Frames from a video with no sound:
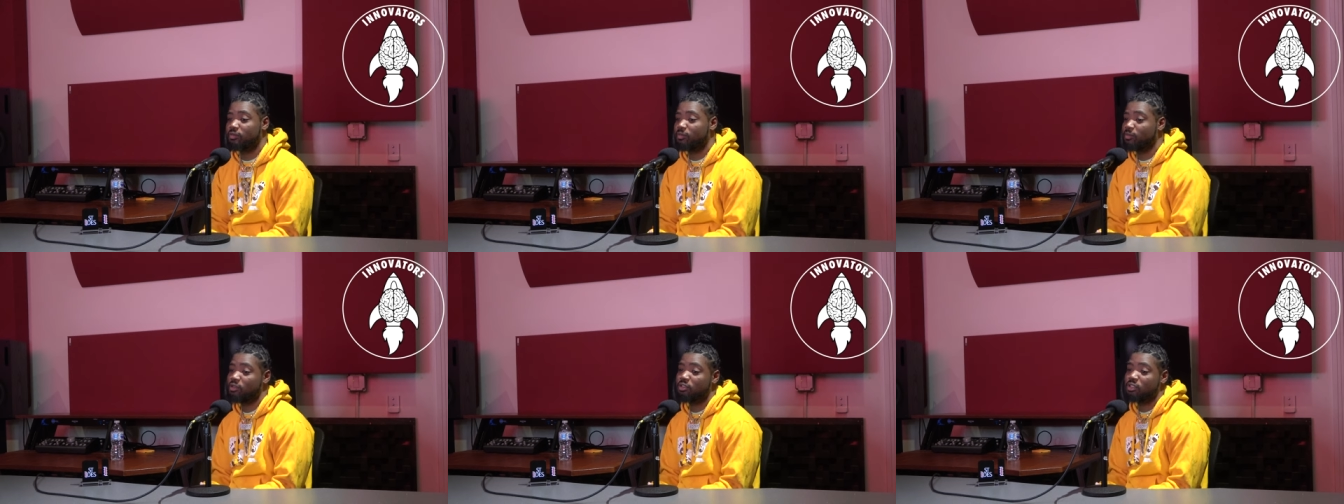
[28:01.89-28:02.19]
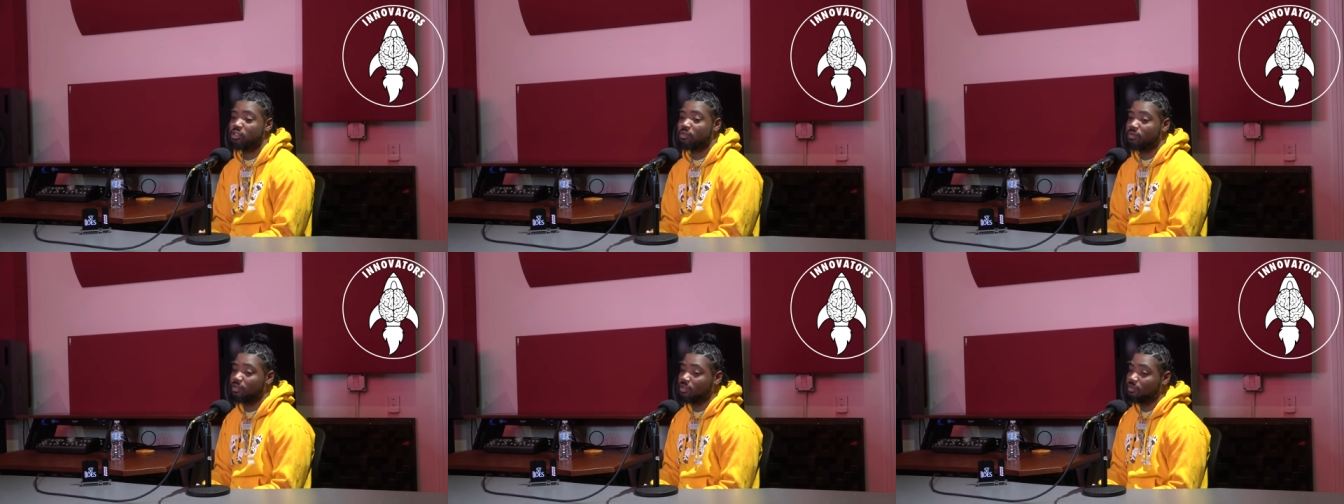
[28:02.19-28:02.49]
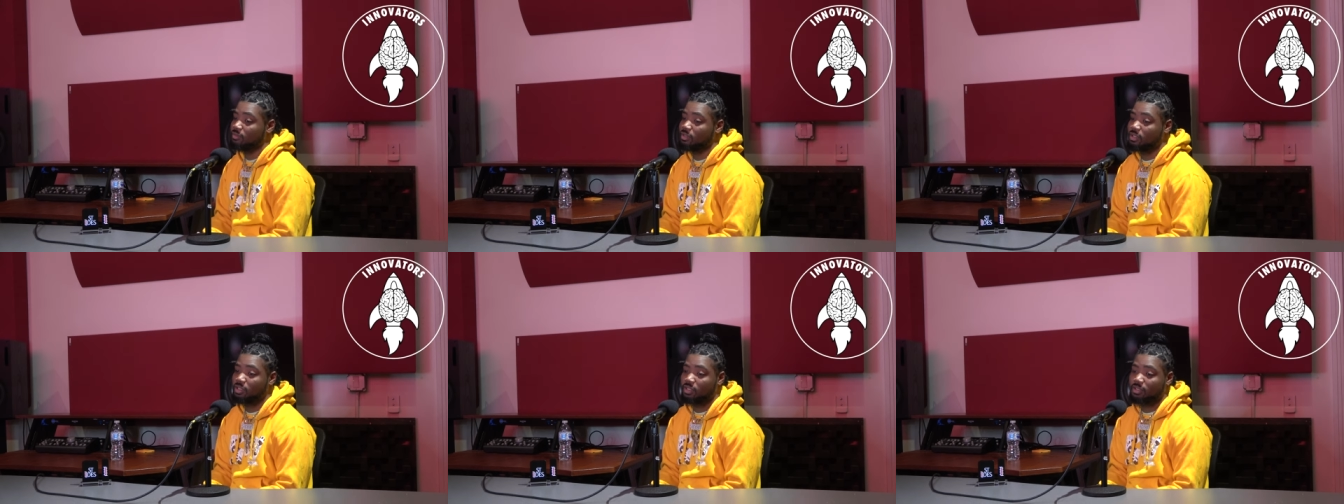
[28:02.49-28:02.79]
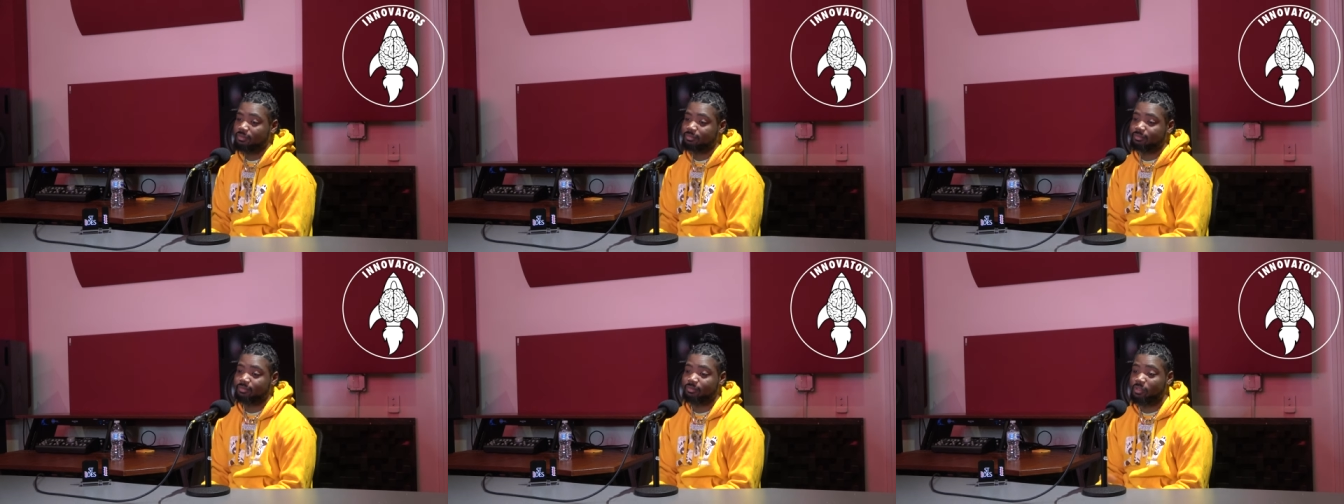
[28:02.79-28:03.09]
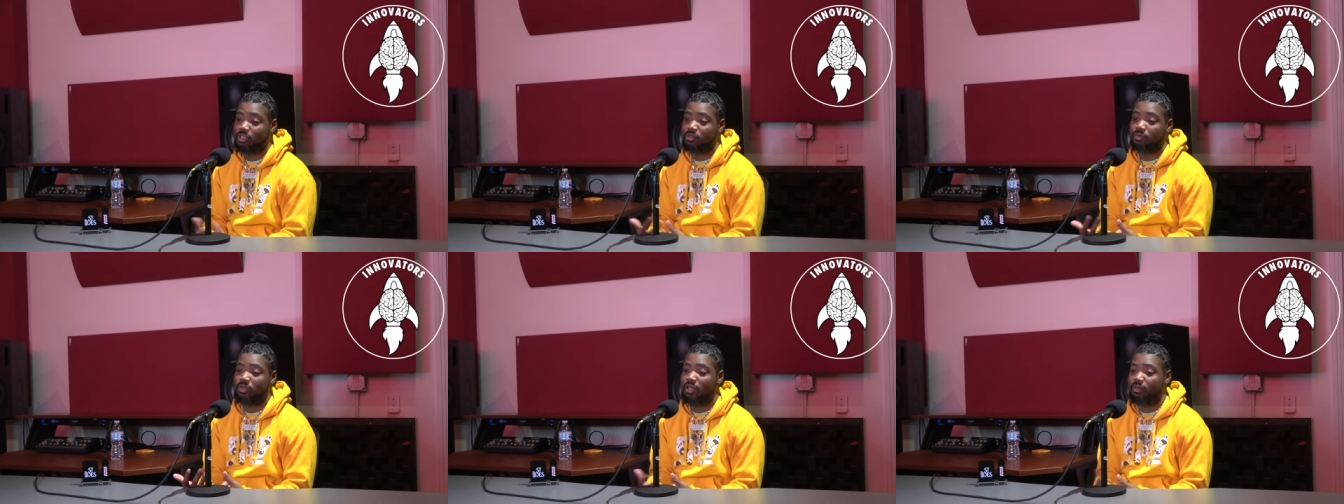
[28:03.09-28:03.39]
of music worth. Like, yeah,
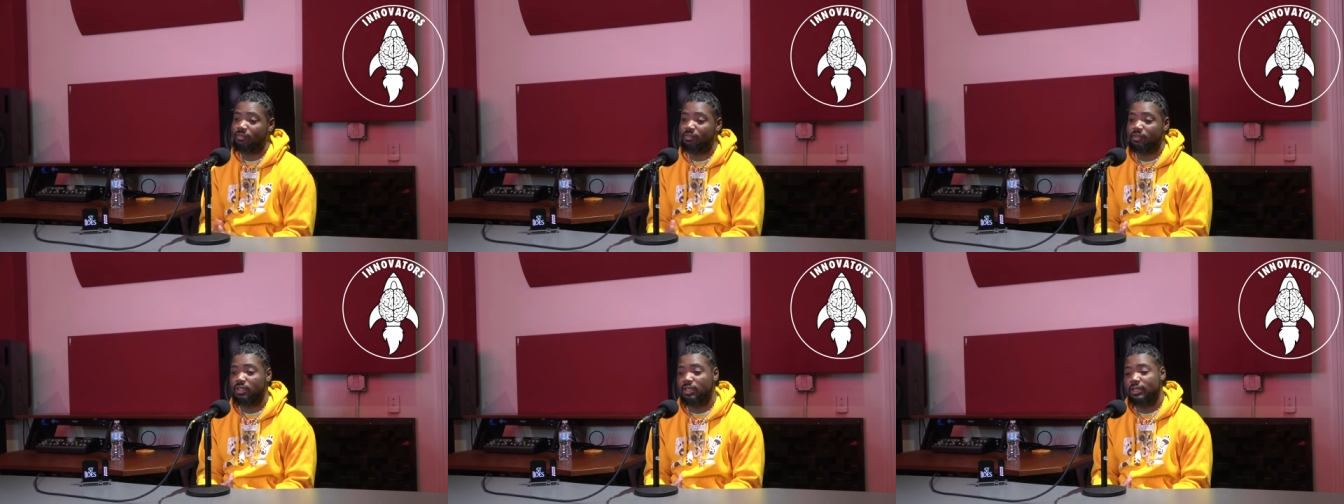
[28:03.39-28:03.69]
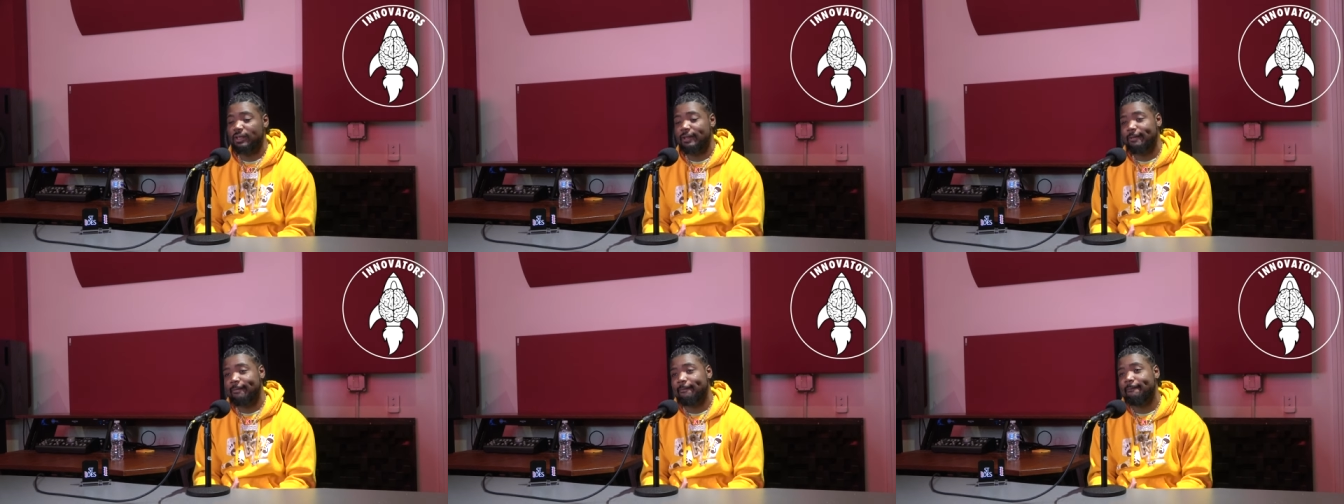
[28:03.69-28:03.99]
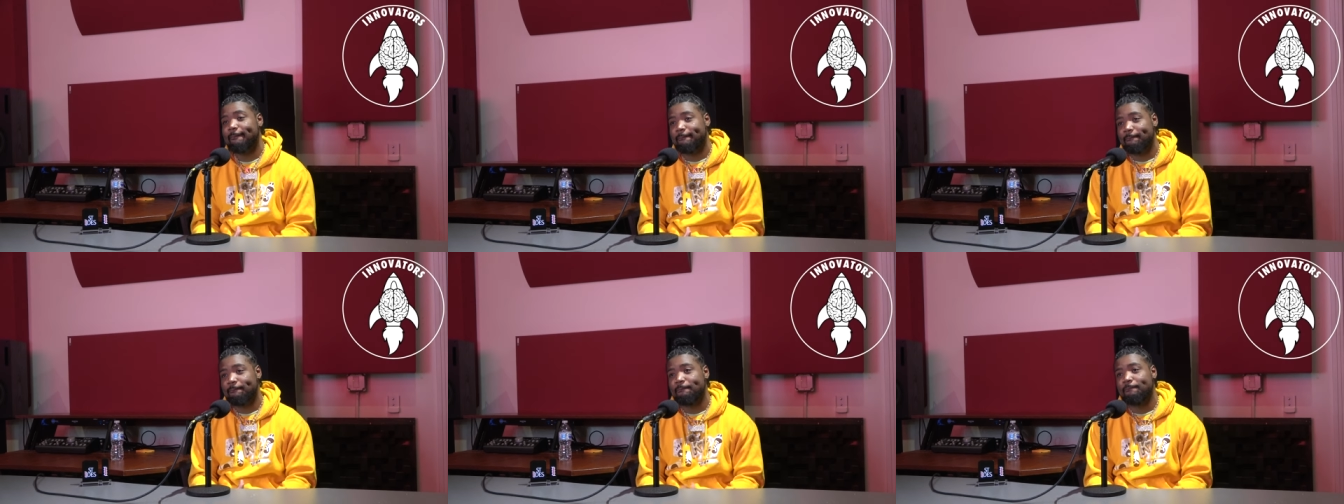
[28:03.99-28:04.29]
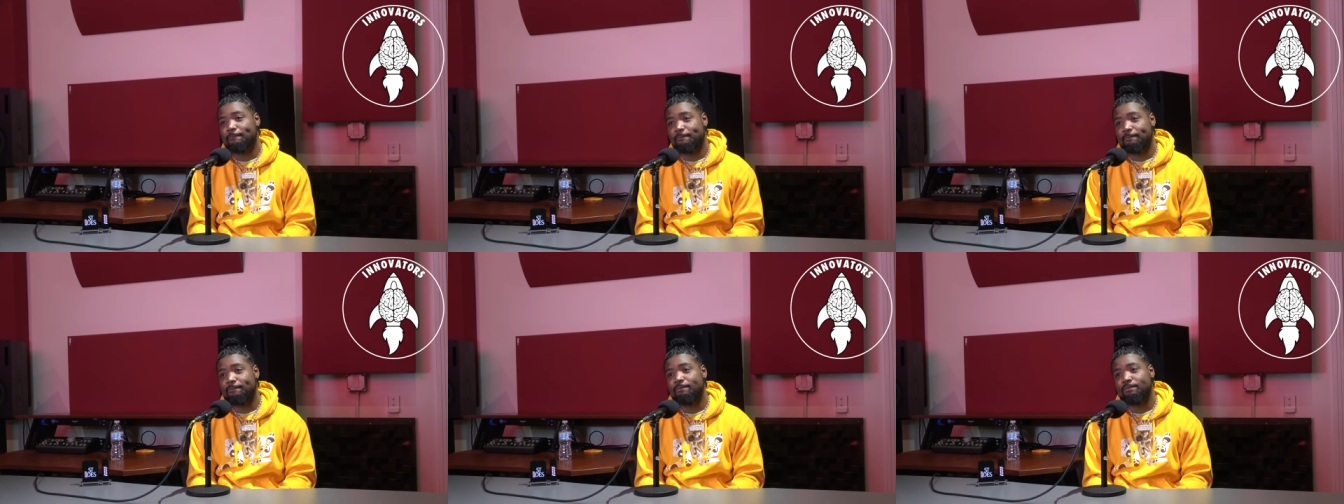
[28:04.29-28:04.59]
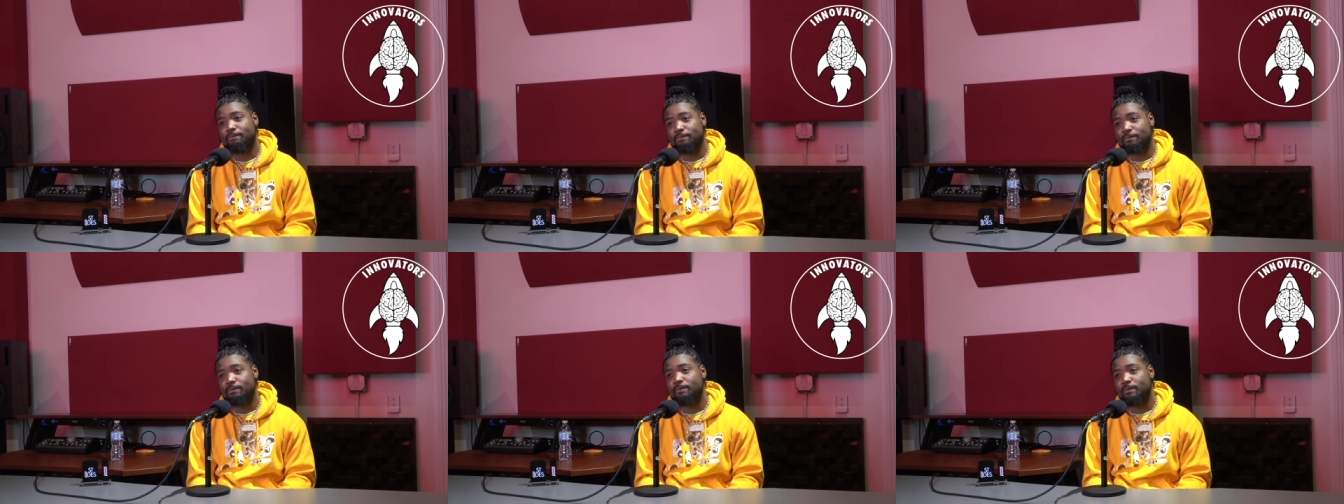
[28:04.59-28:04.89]
that's what I feel like. Nah, nah,
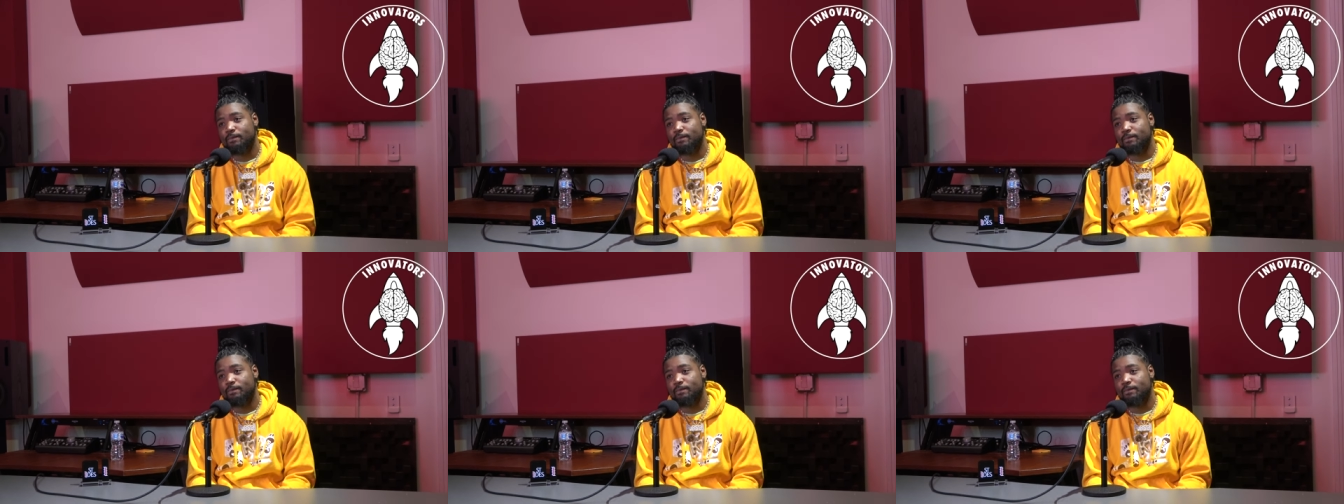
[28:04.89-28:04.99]
real